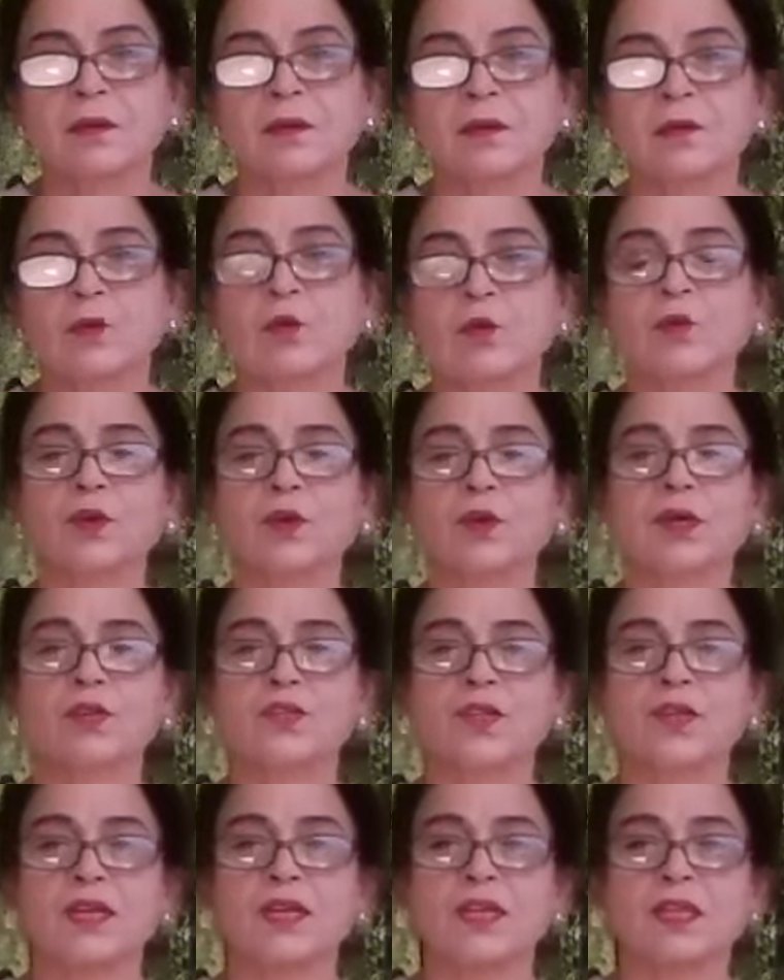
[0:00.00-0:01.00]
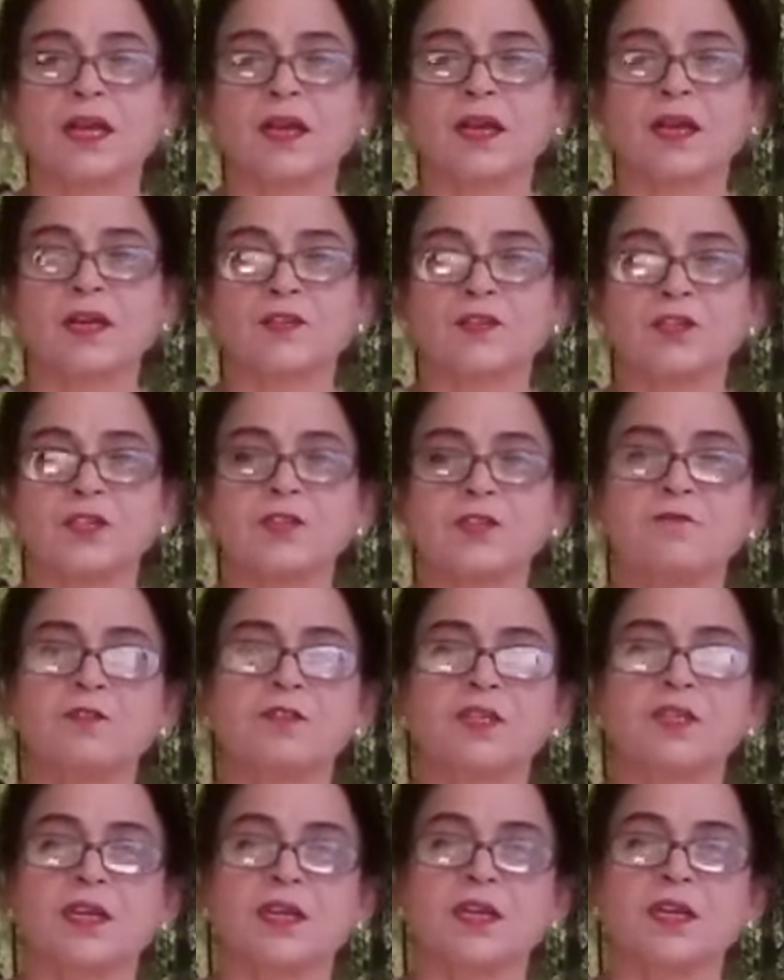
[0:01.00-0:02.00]
Gorakh Sanhita, Shiva
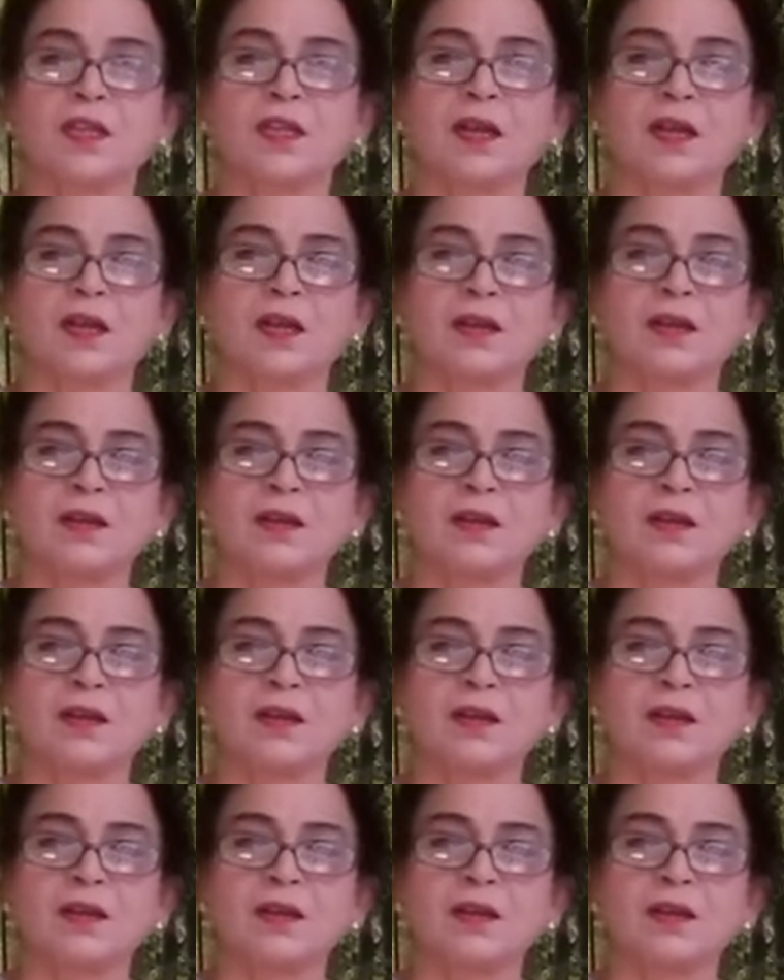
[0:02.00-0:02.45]
Sanhita,